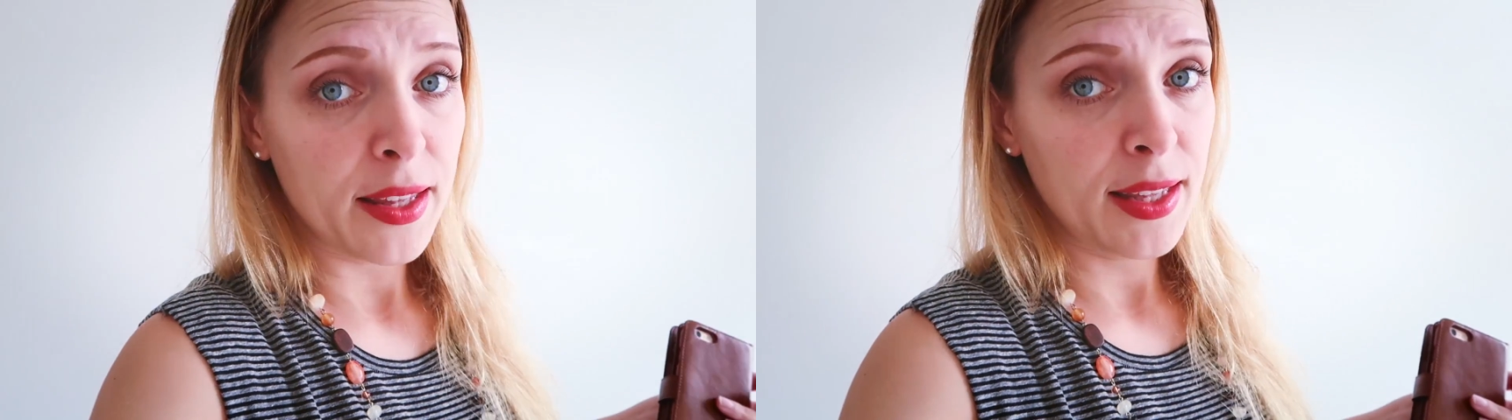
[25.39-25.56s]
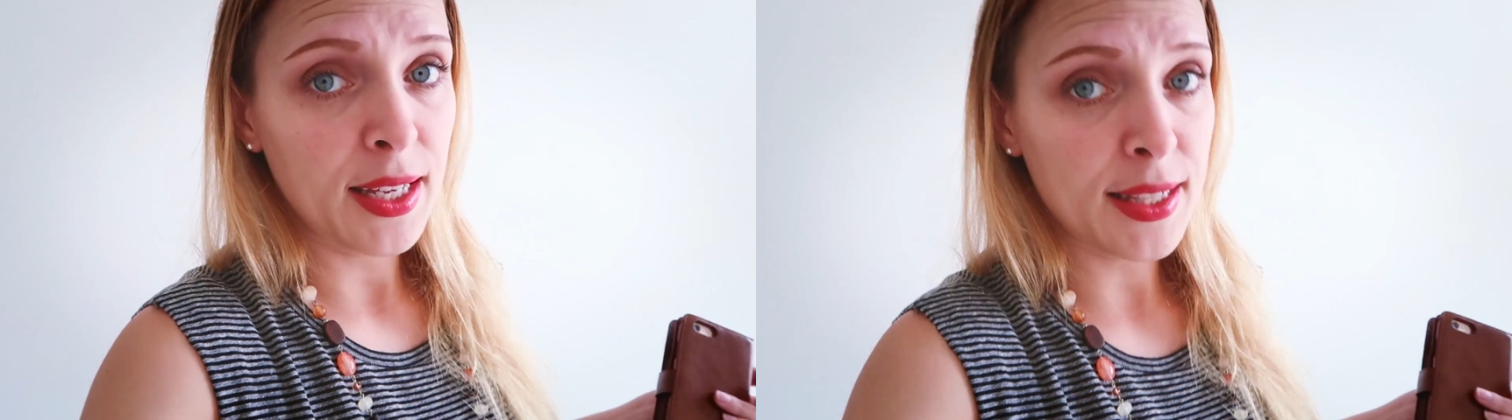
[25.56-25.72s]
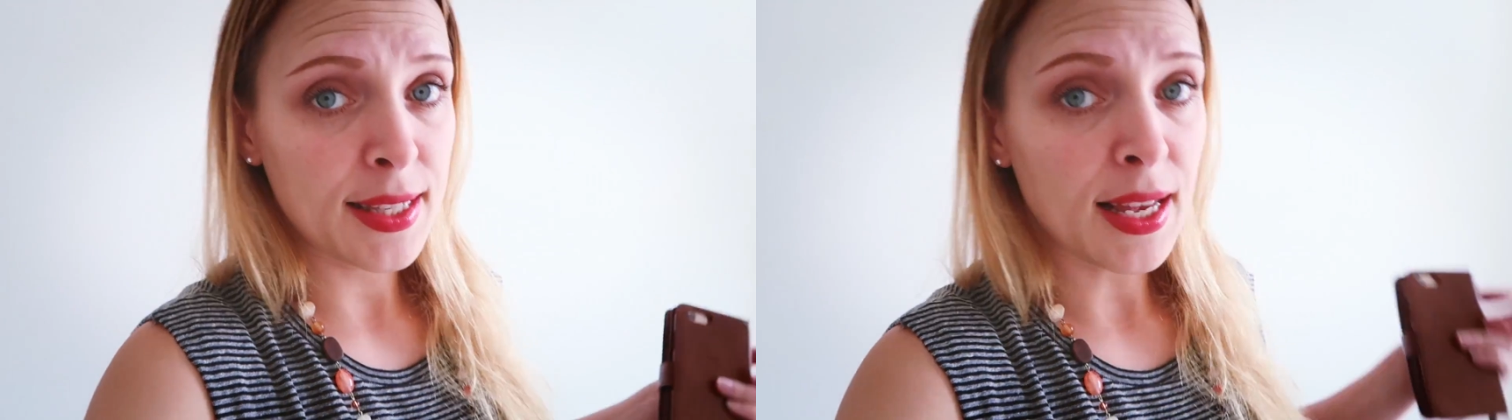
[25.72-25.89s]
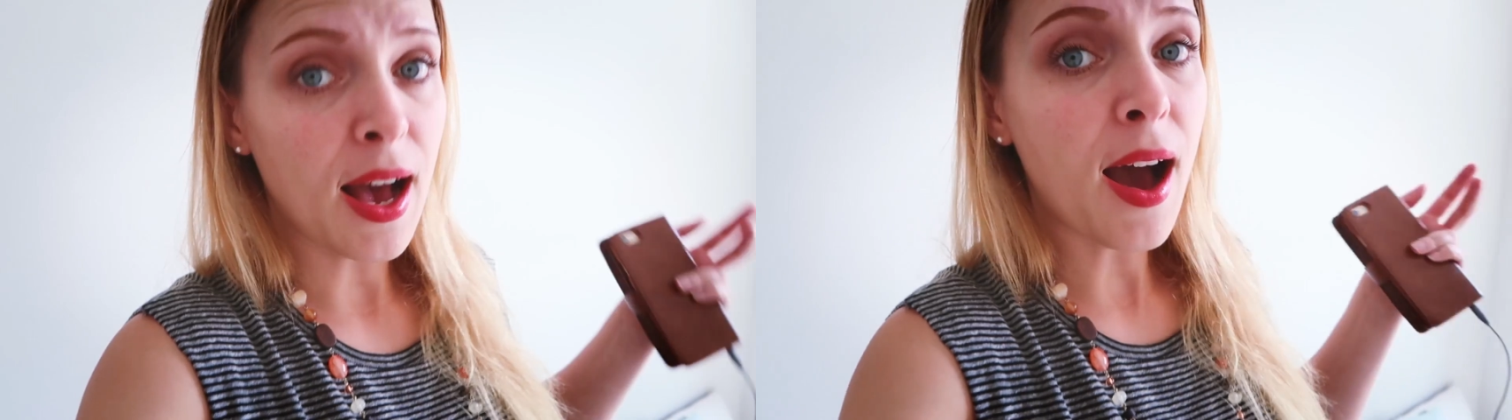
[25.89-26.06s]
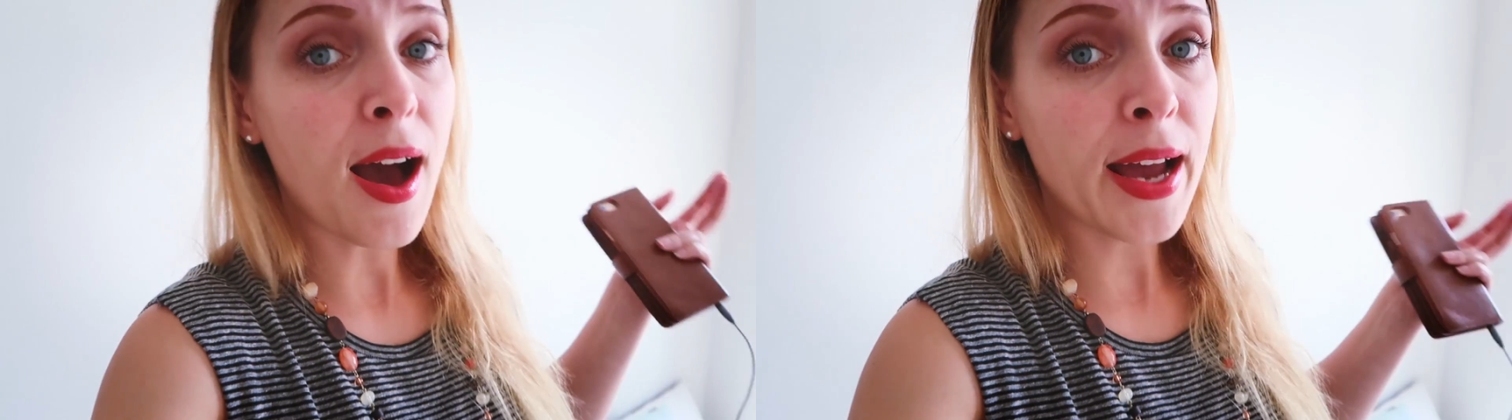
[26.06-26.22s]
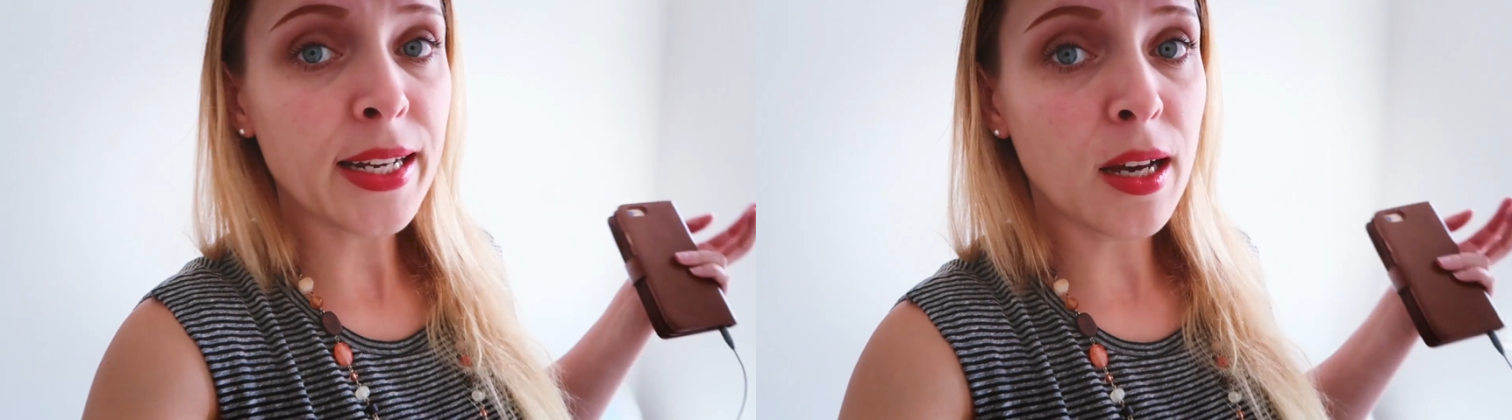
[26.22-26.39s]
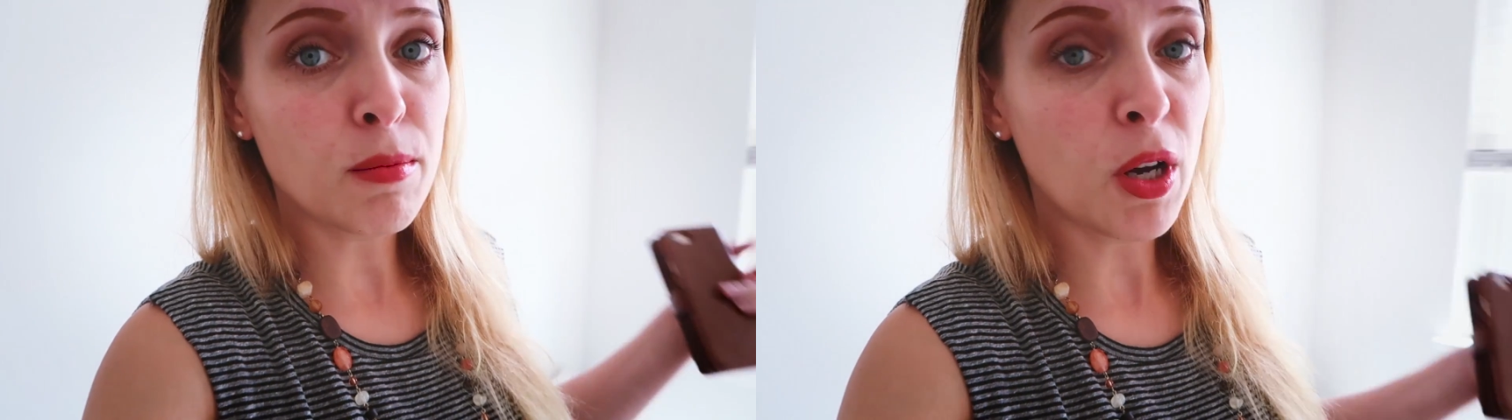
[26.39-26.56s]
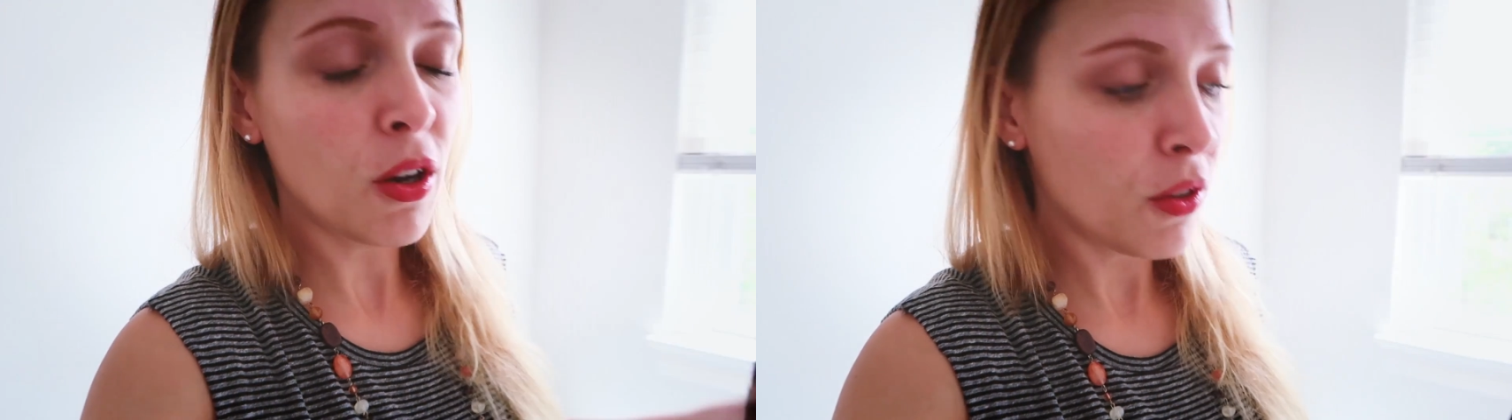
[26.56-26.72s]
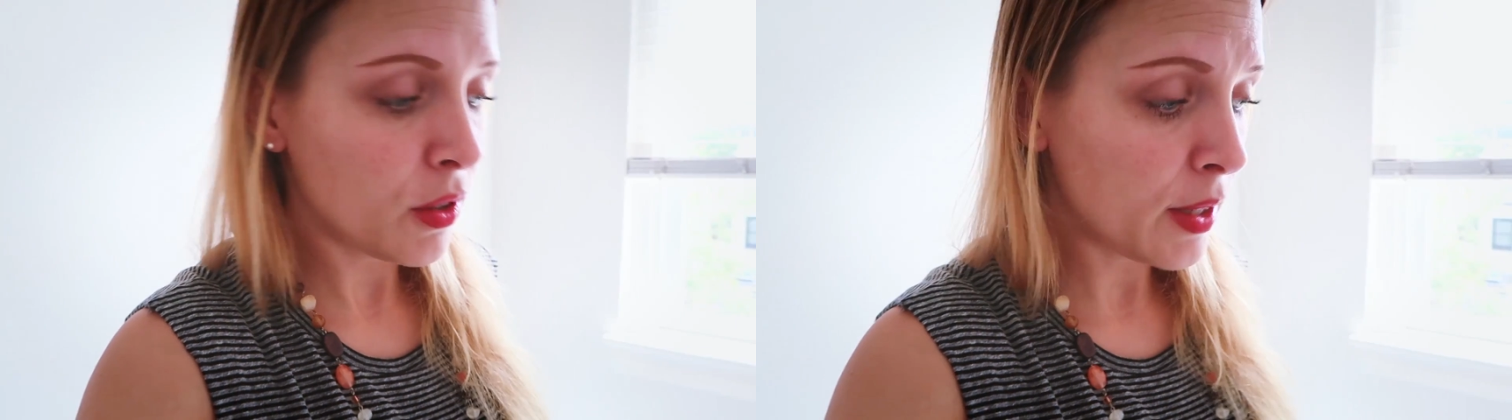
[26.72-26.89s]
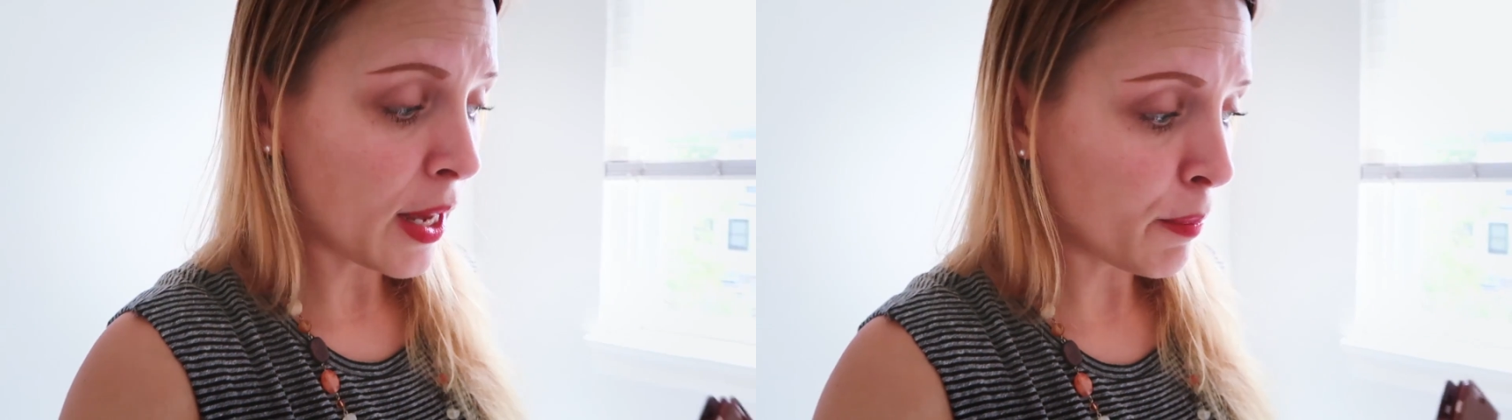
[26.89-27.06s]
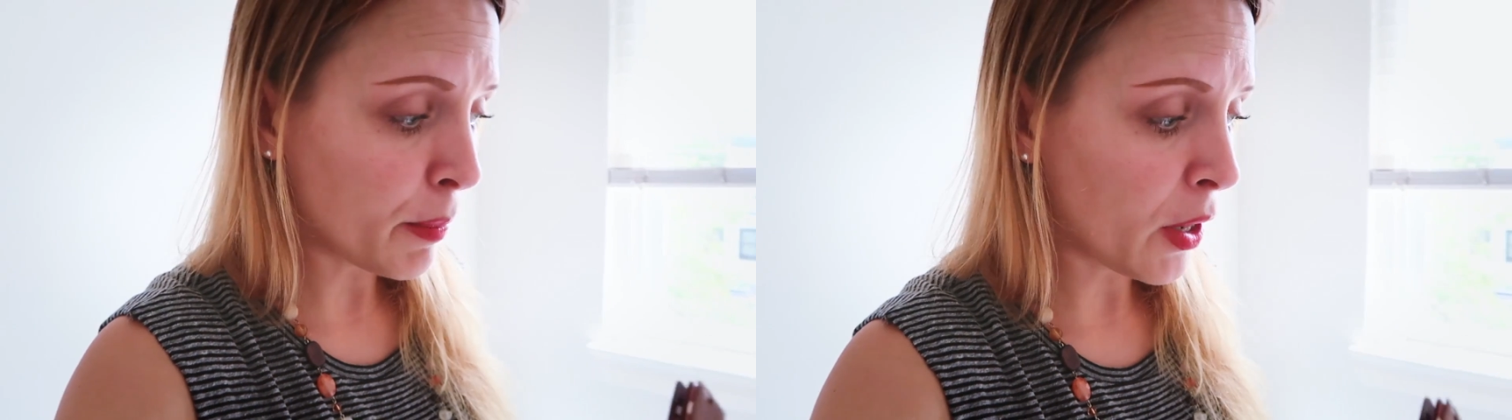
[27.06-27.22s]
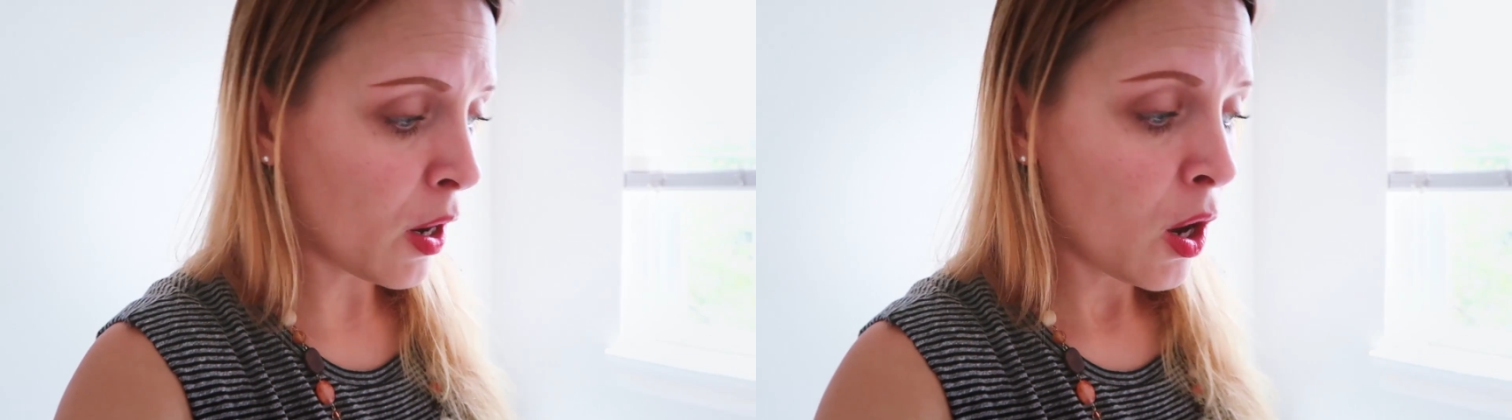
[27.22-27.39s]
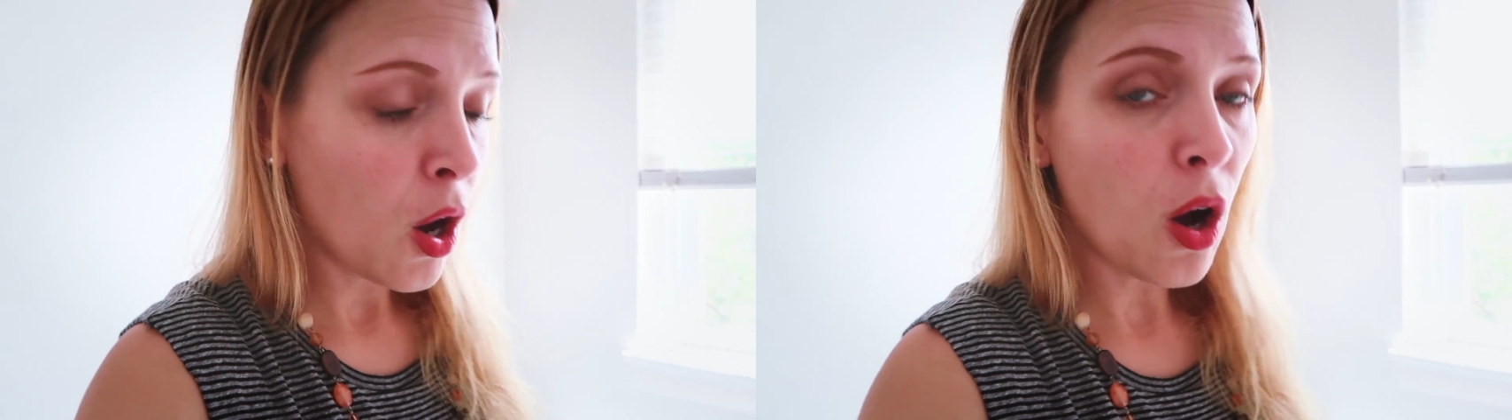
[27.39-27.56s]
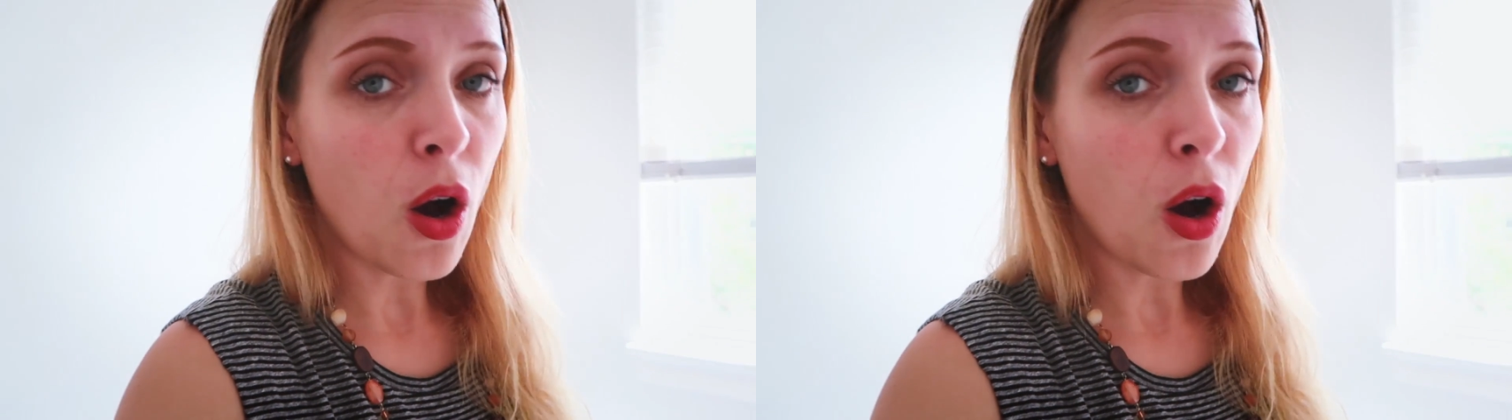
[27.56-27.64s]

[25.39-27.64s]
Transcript: this high number